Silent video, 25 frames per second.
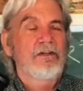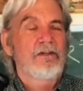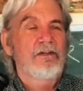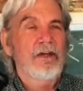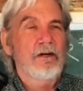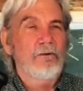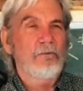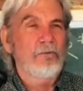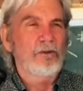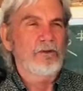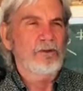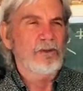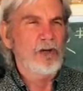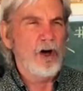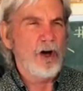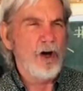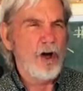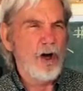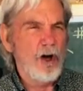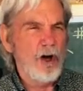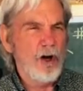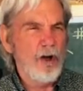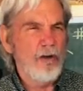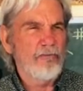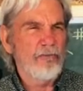that would
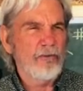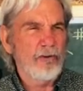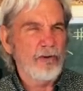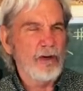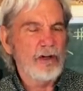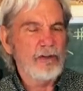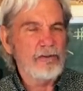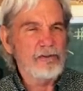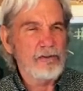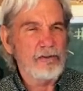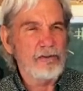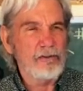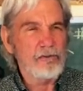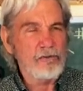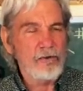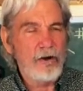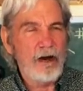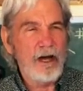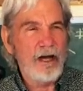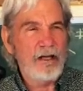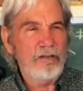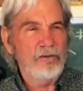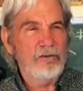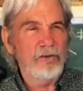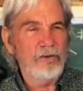call for us to
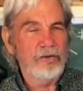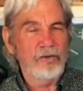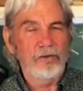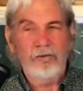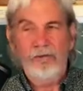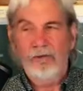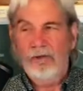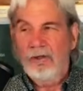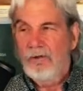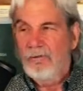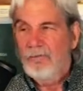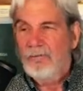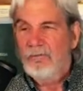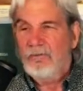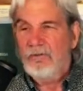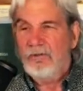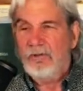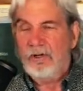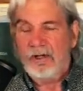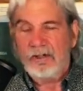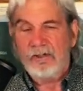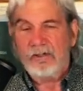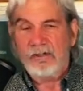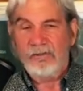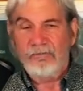try to
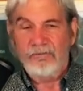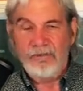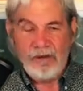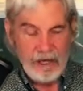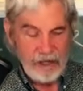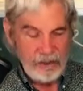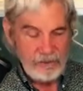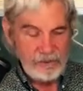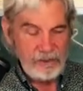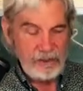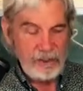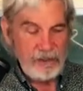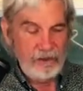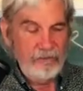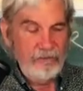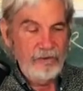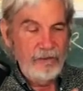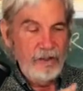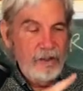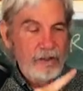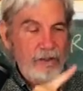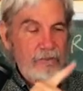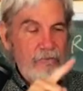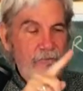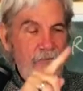justify ourselves.
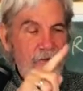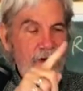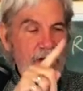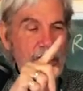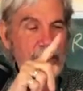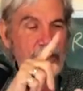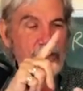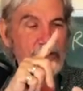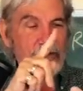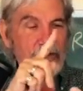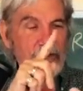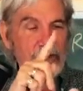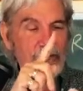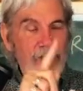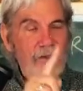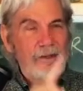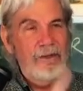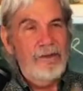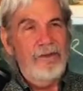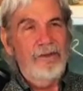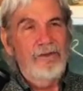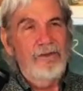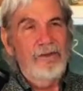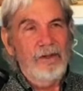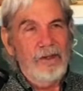Rather,
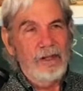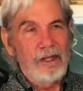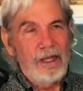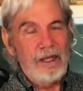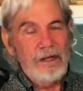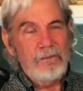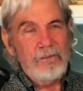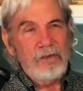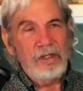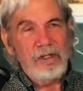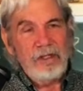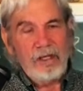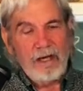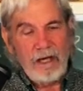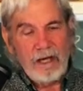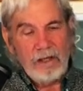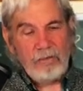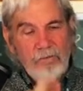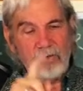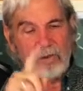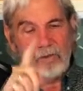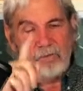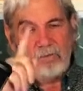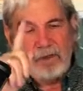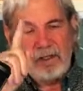the Lamb of
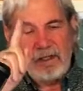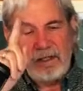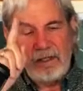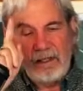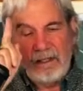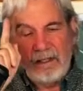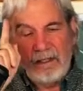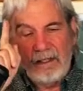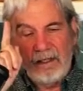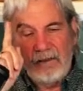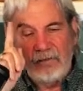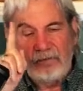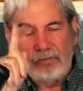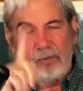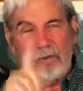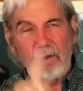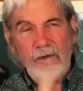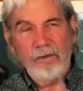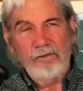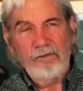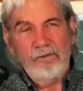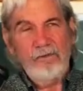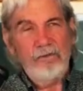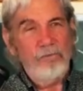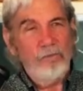God would be in us.
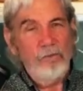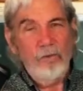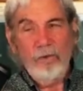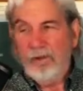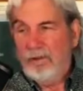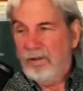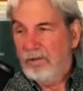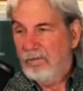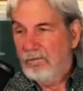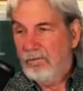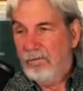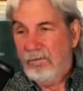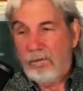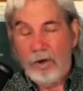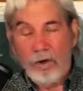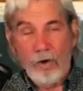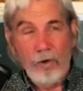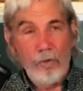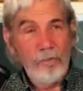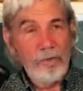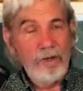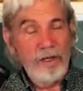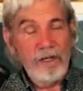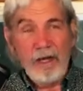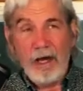We, we
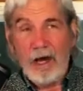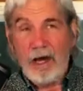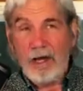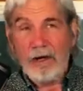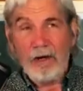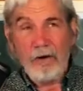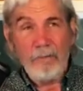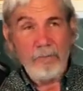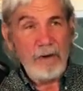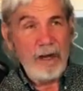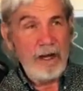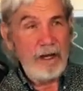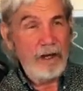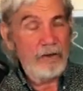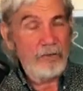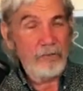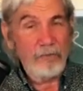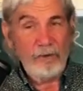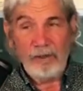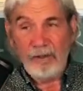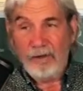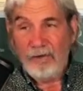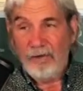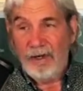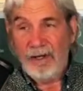open not our mouth.
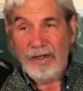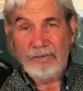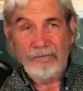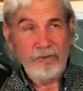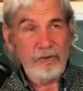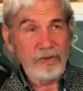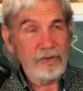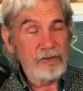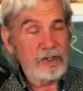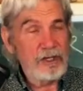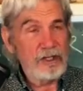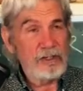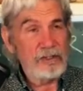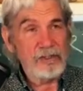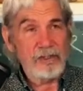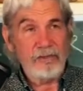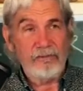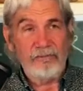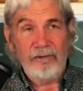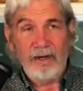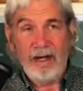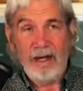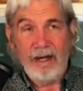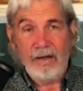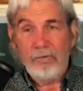We don't have to
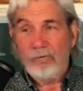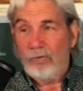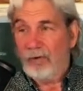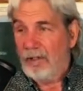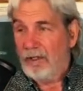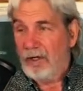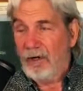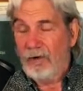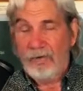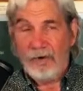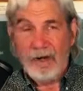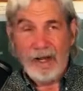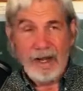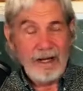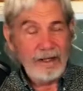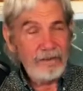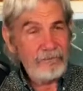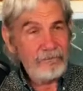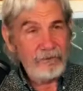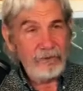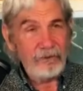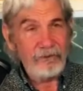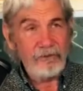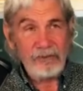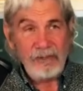justify. We don't
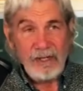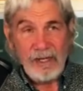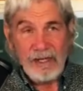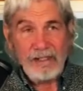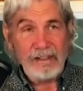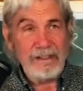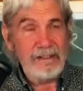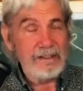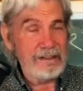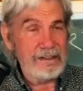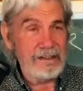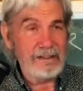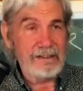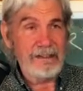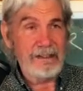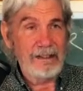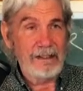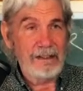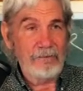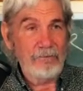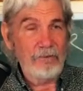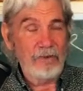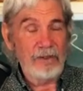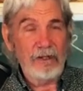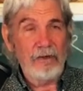have to say
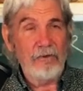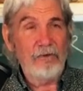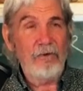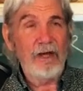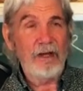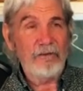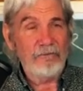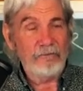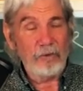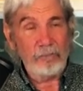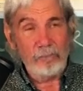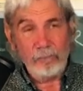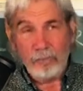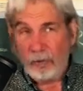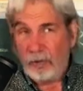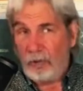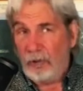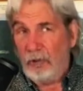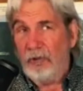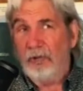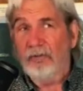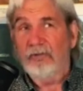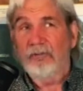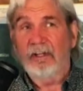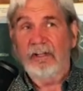anything. We don't have to
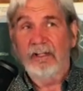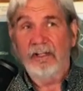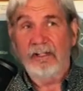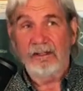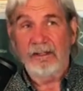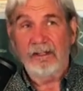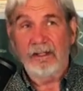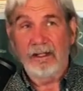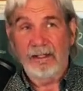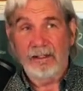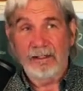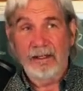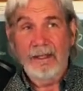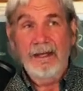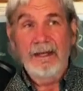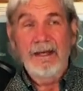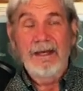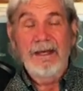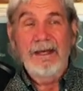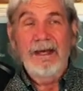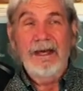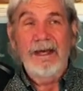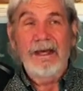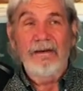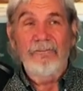prove anything.
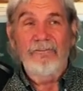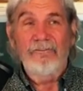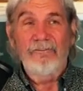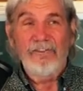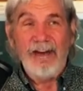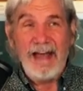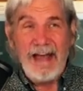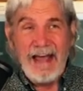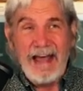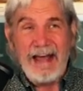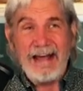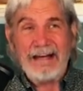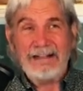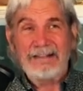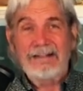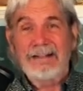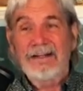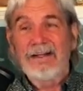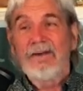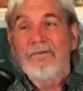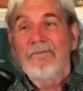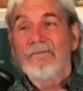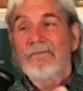In fact,